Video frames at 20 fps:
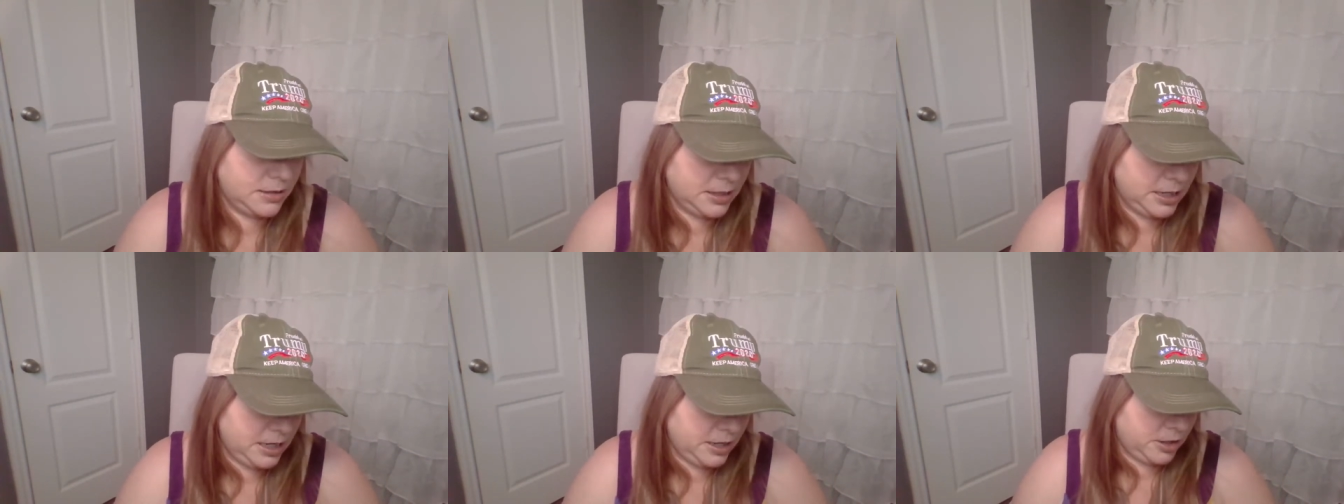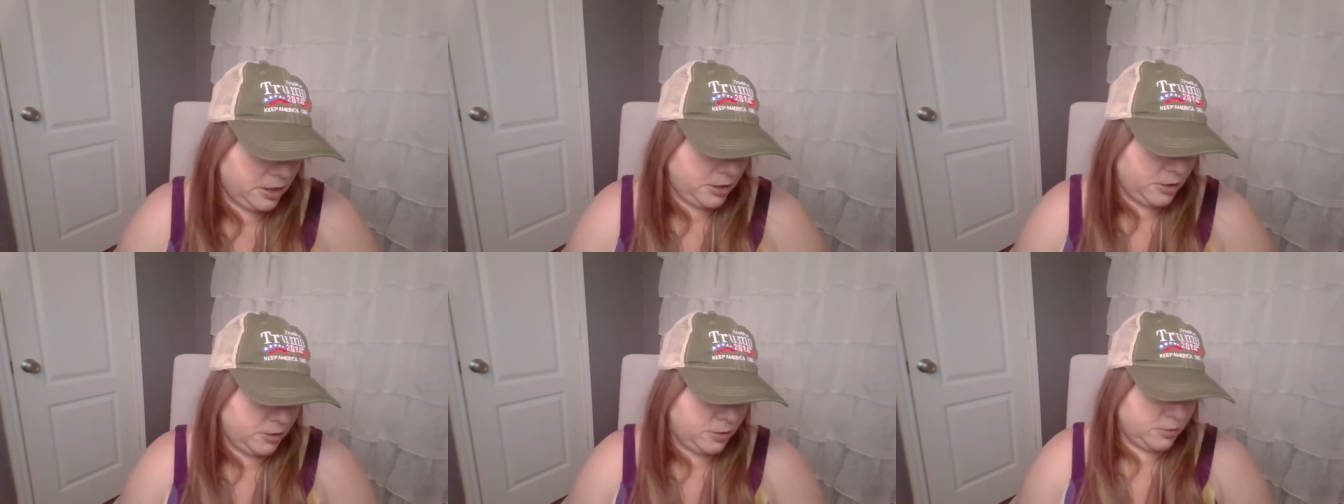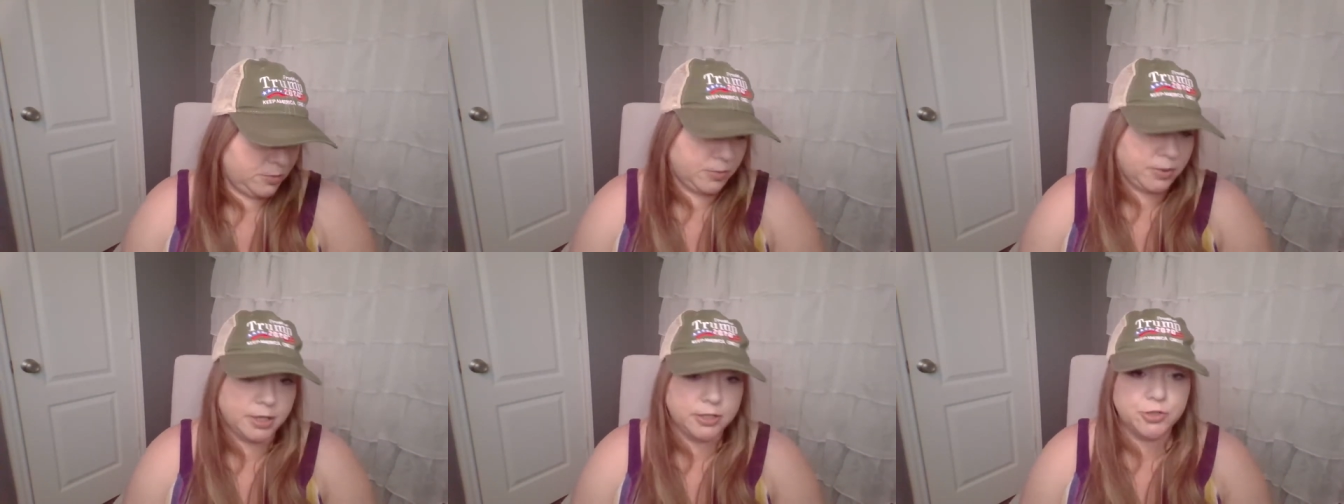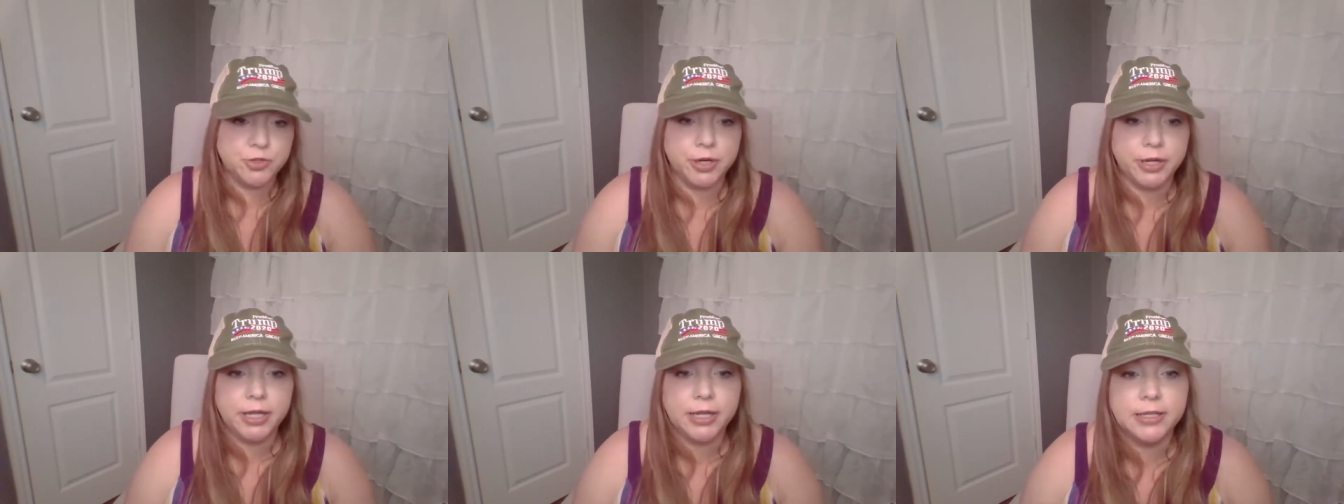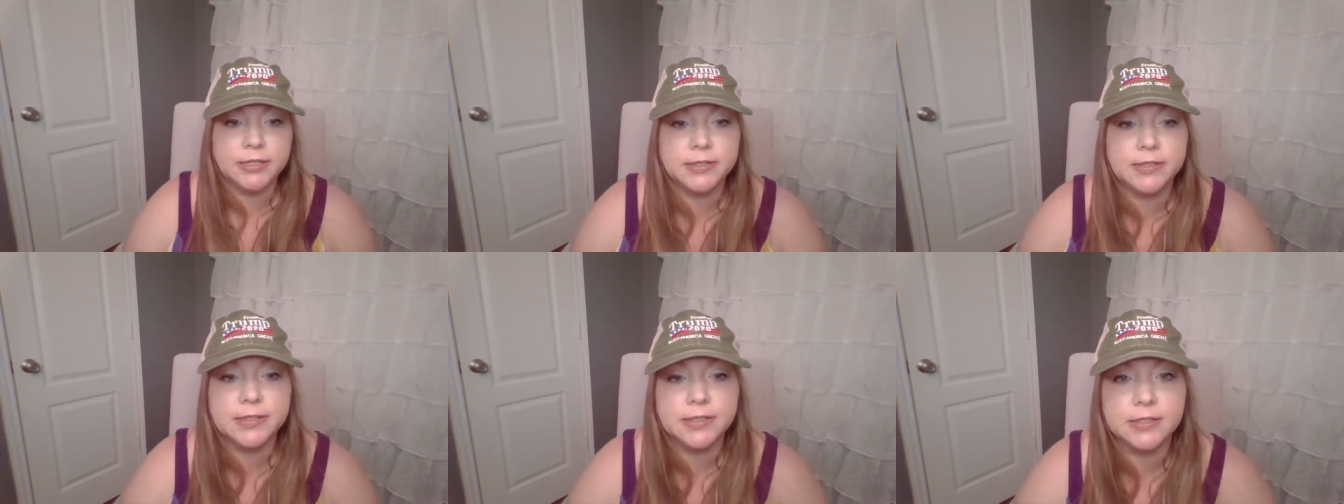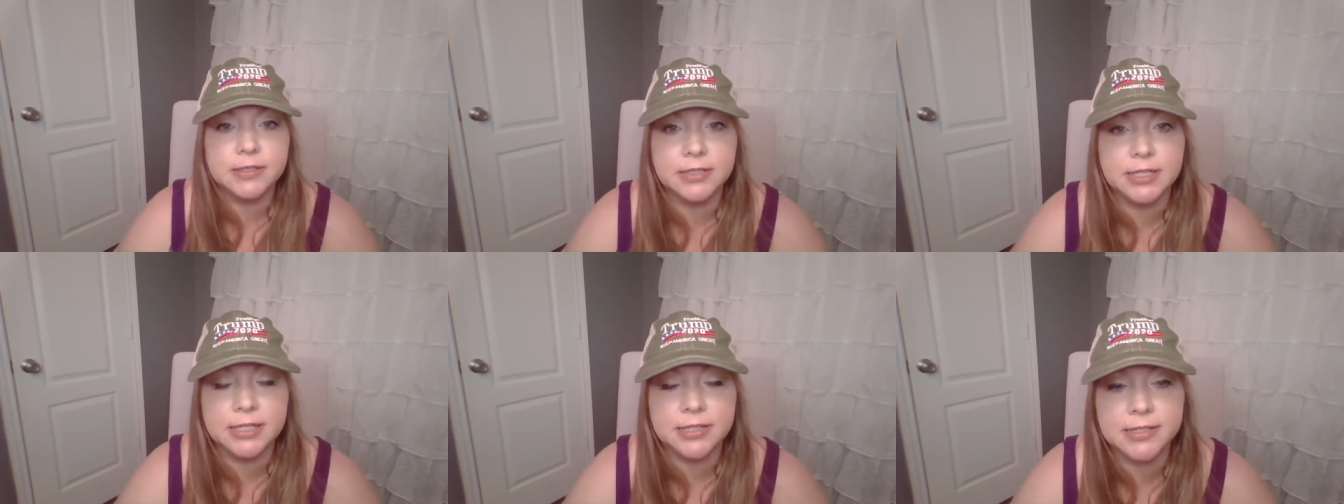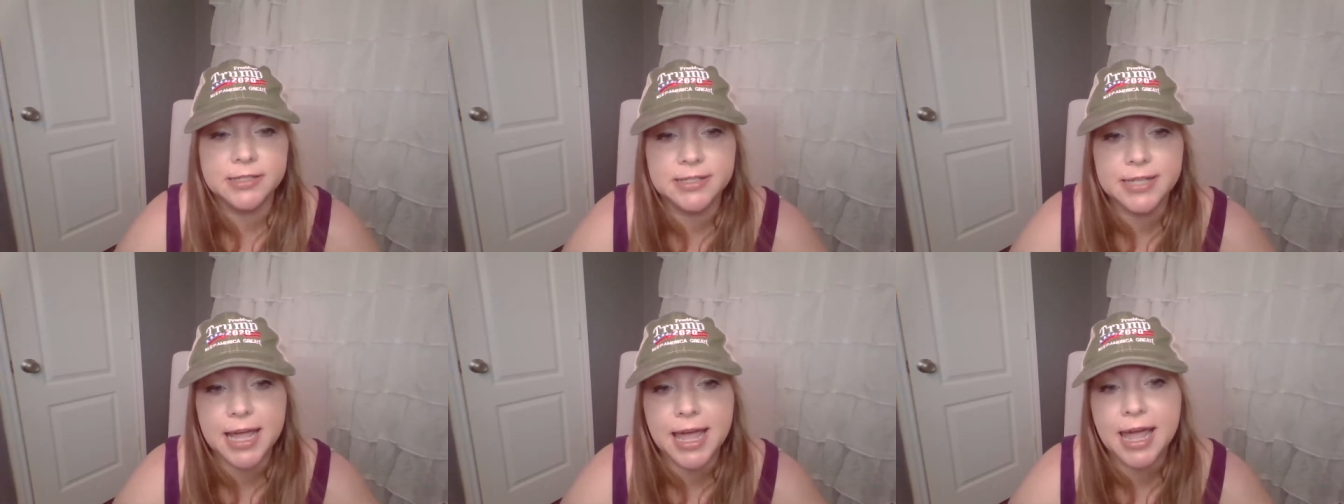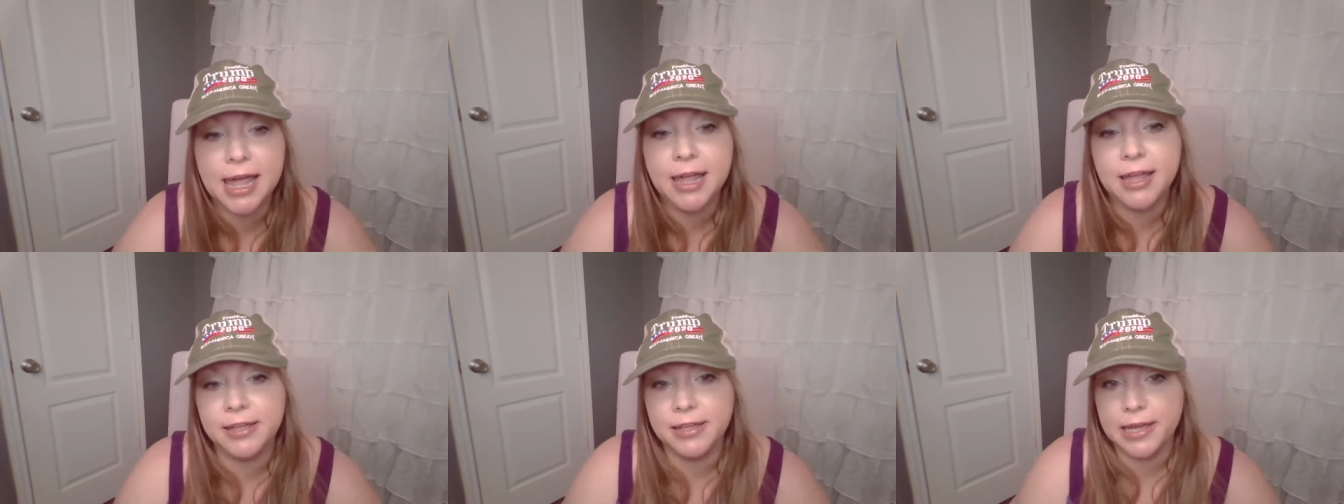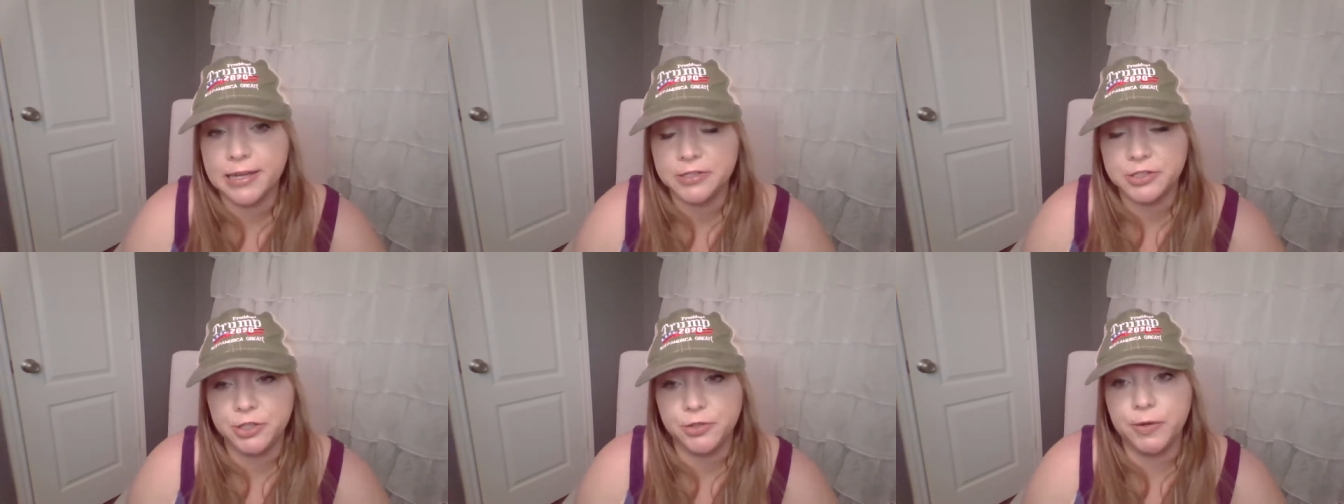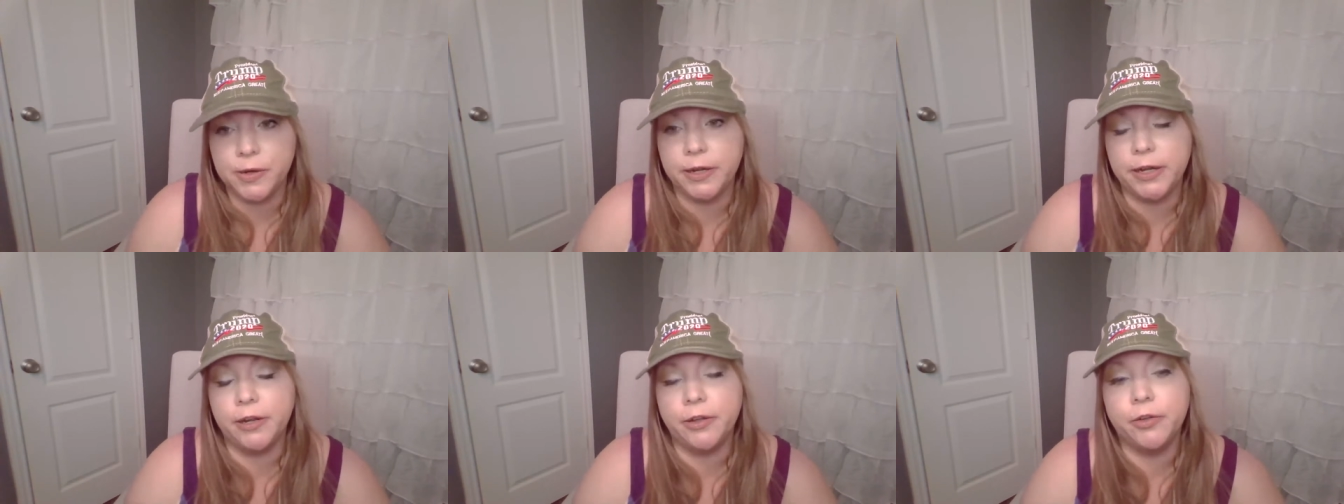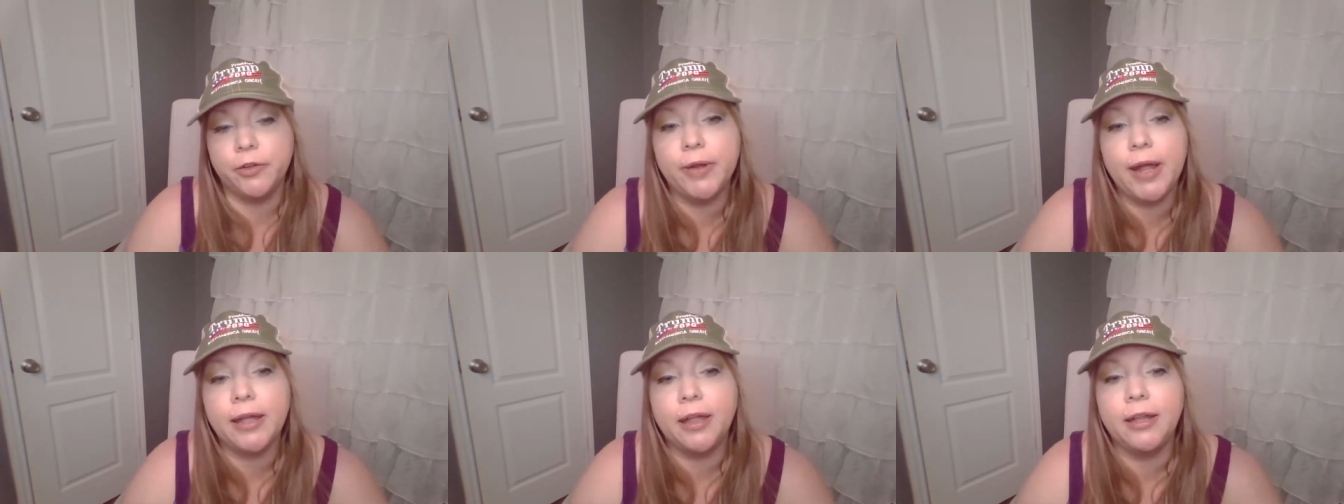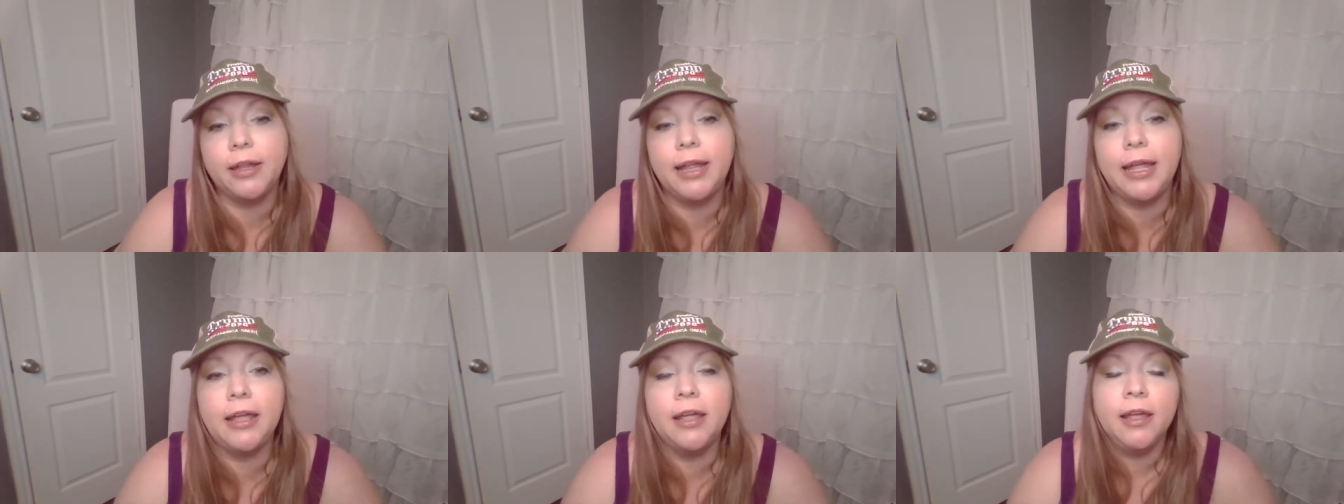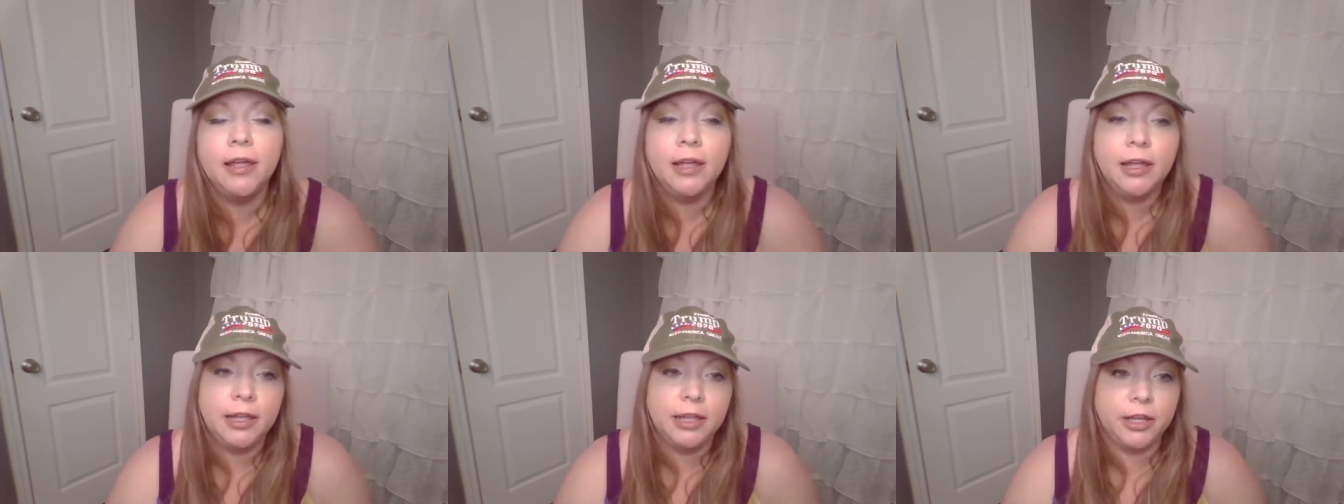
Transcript: Nino Rodriguez did say, yes, you heard it correctly.